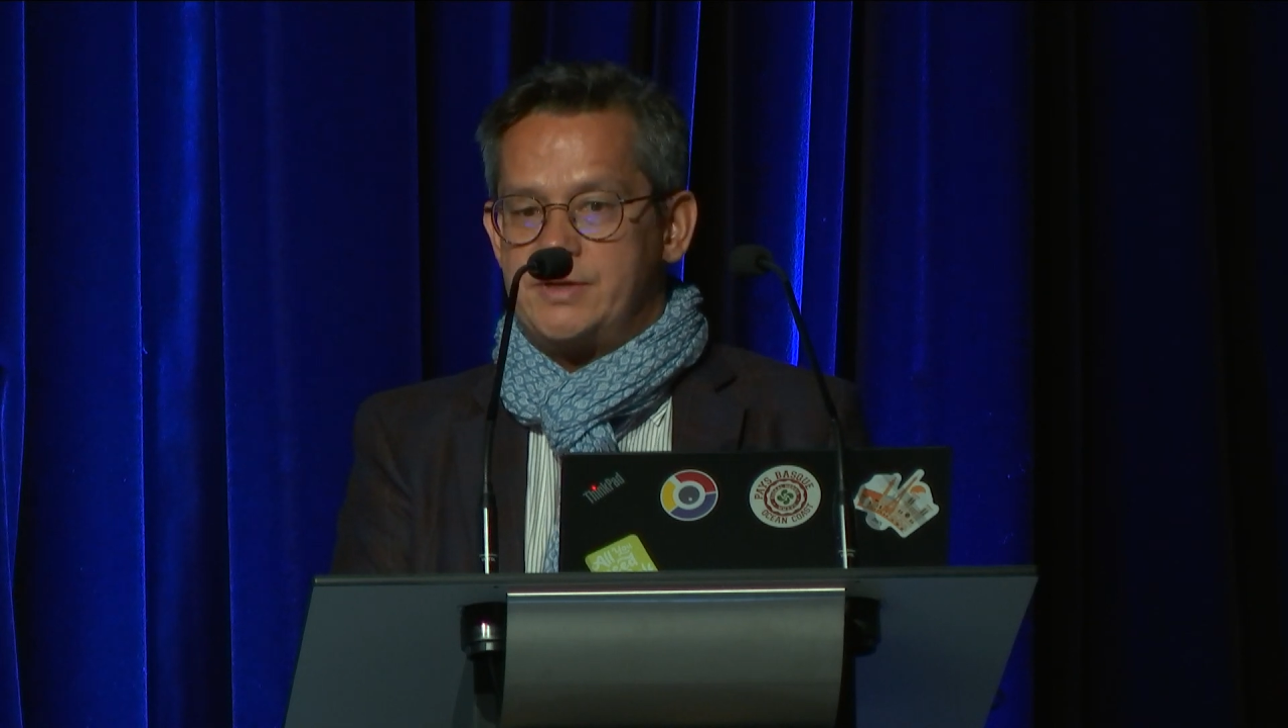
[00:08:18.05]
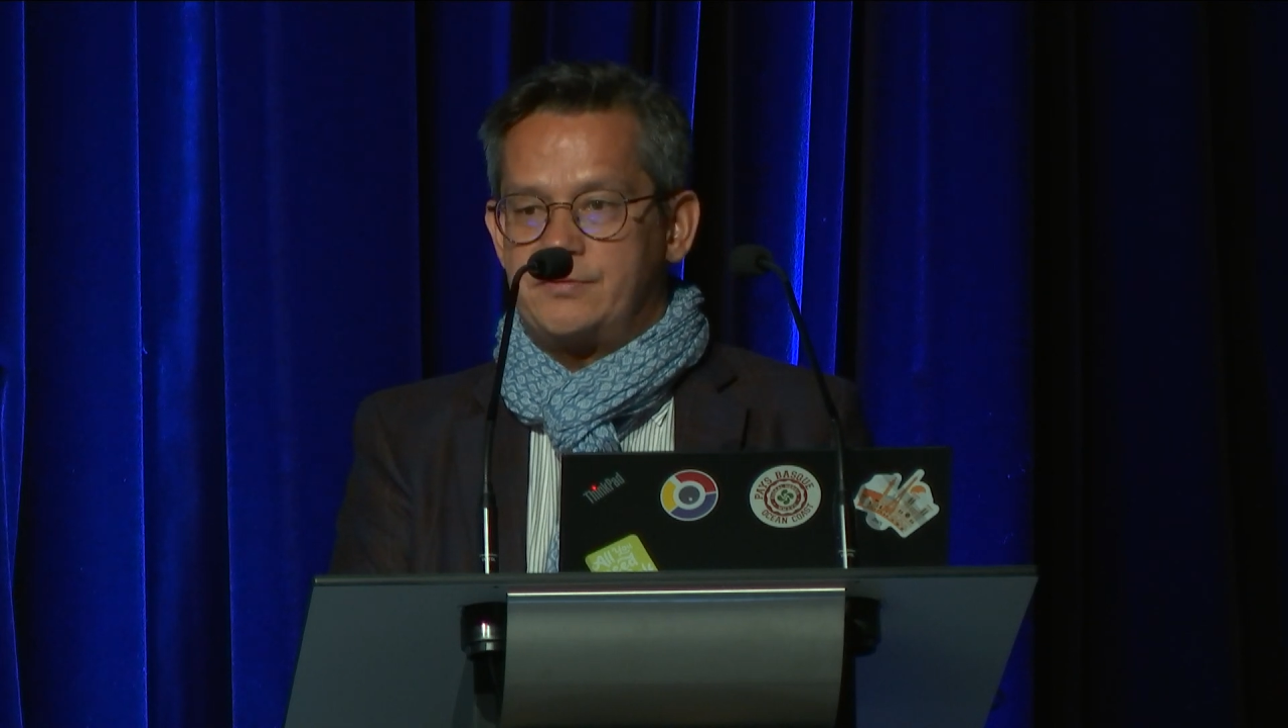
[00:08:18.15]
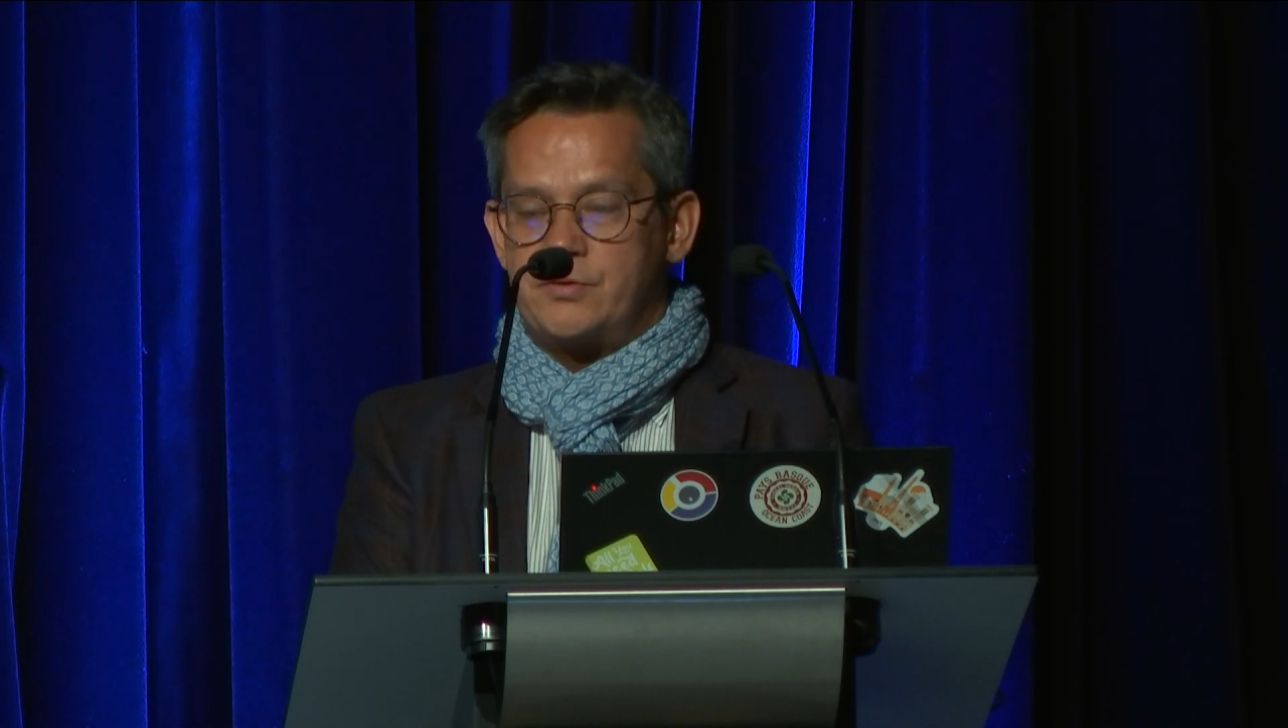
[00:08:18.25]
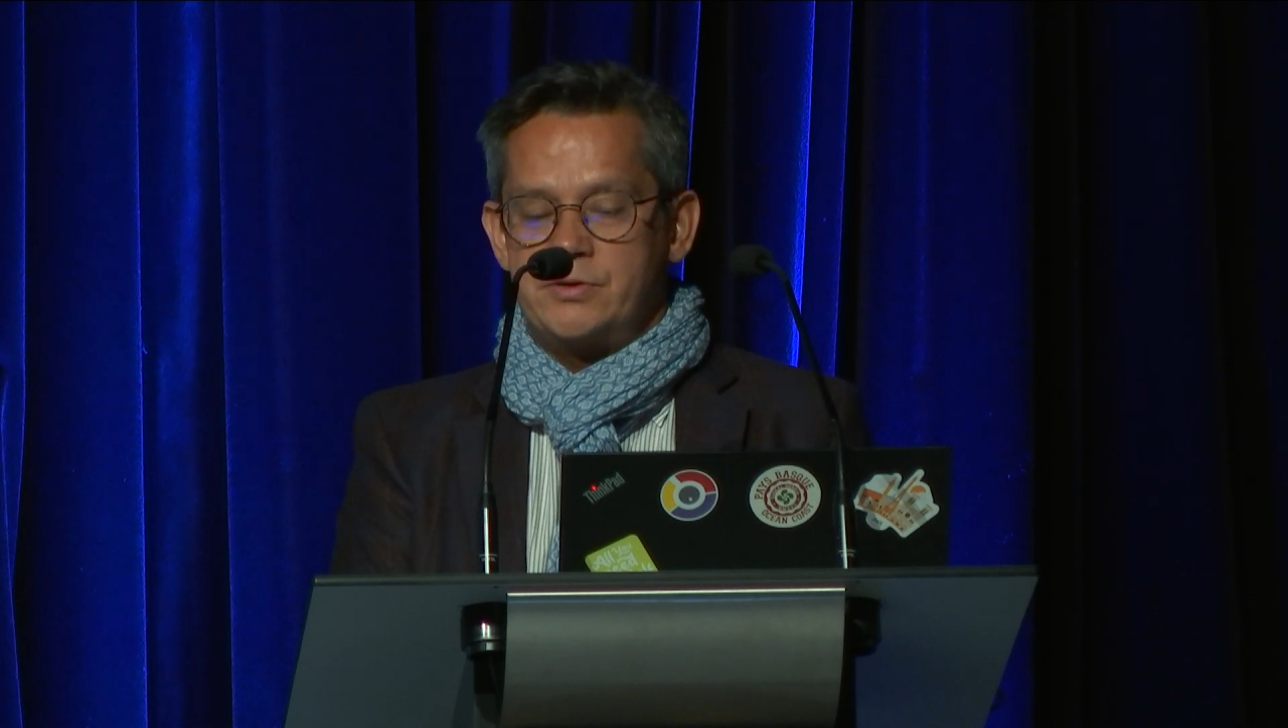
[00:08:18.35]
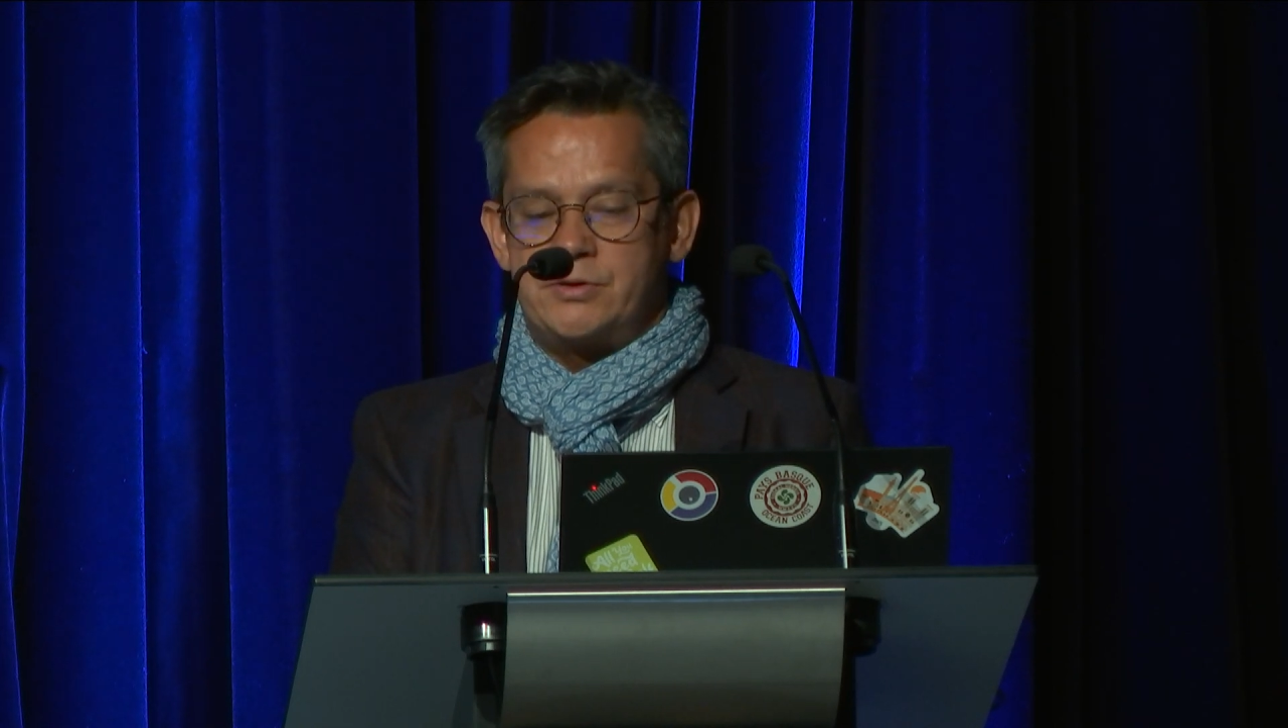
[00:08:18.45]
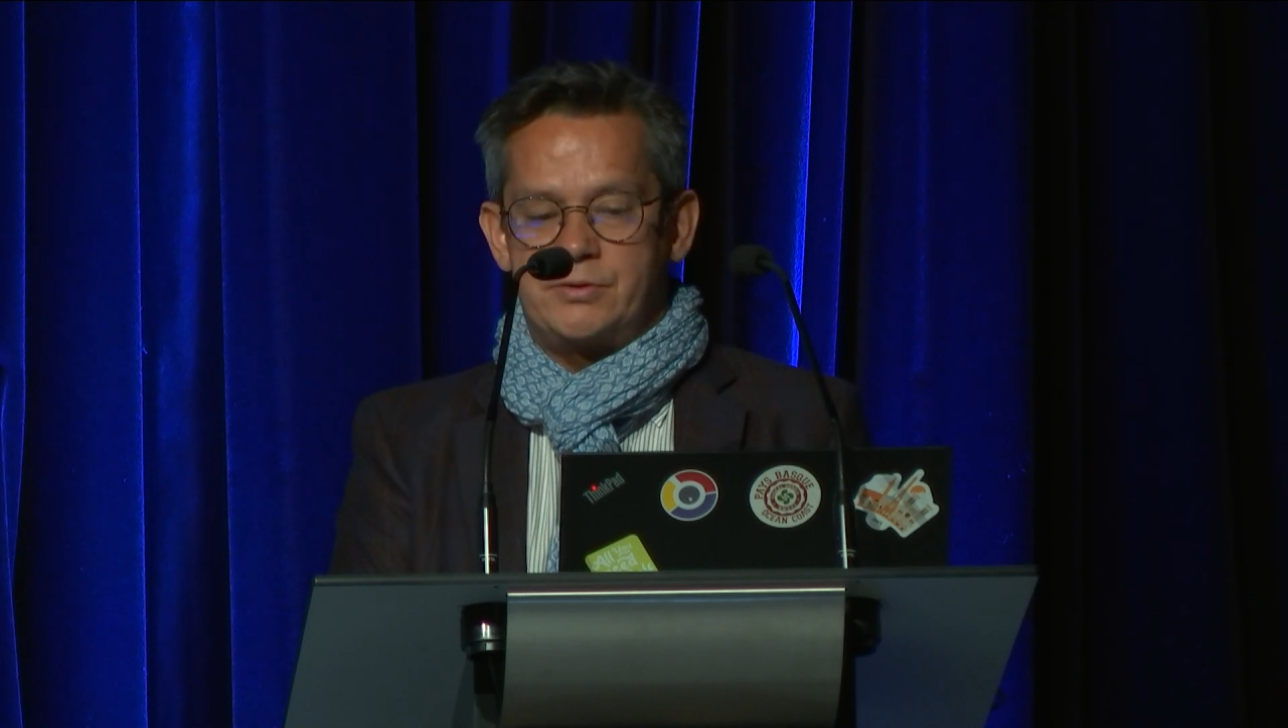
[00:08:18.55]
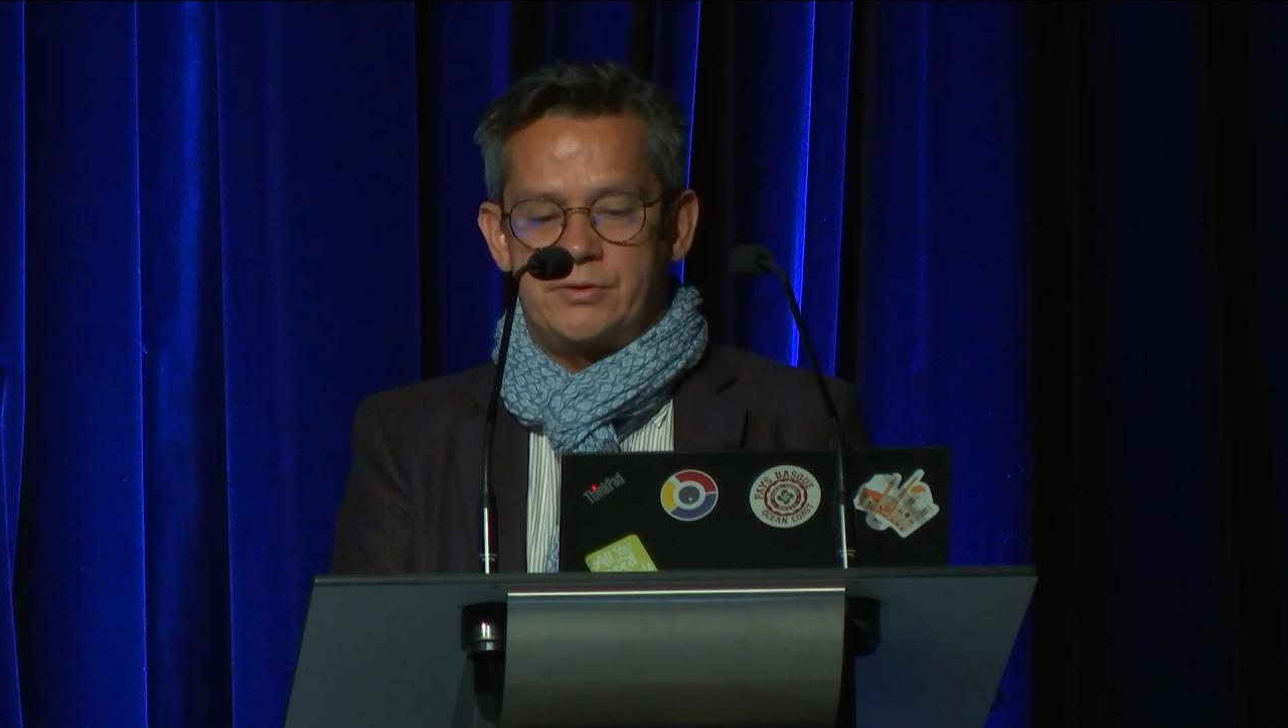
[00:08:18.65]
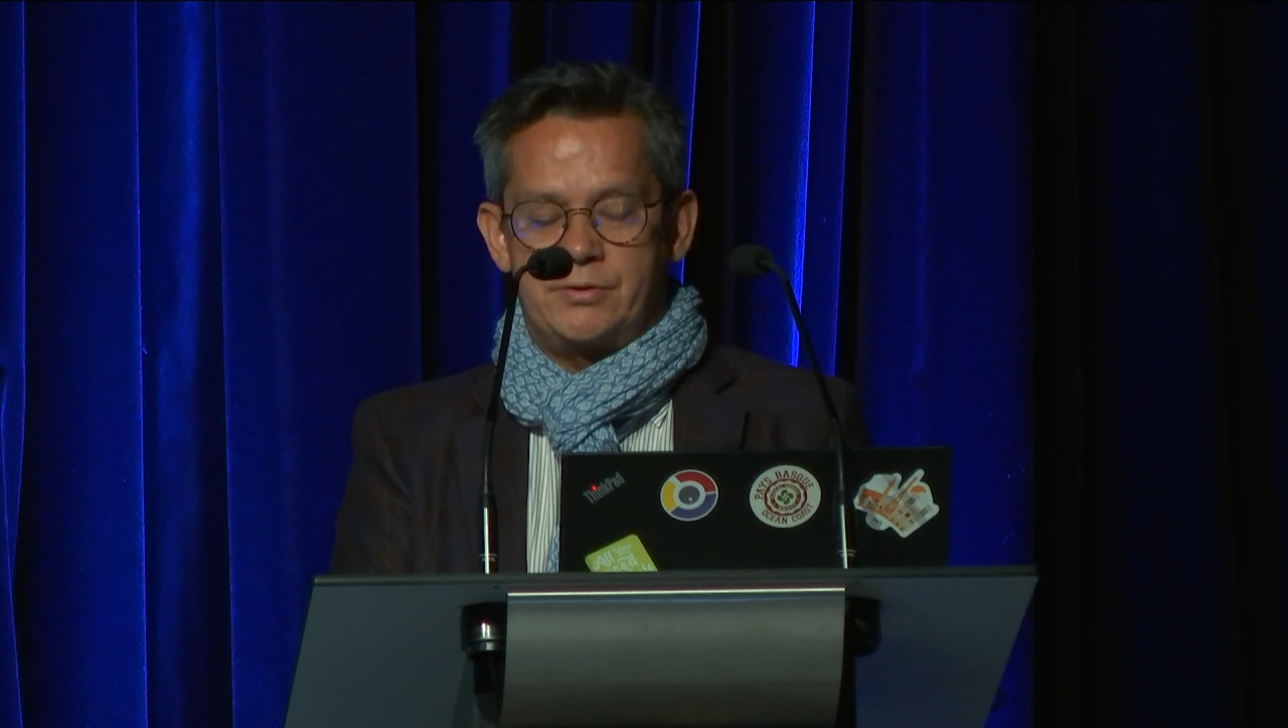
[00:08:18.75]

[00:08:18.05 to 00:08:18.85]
different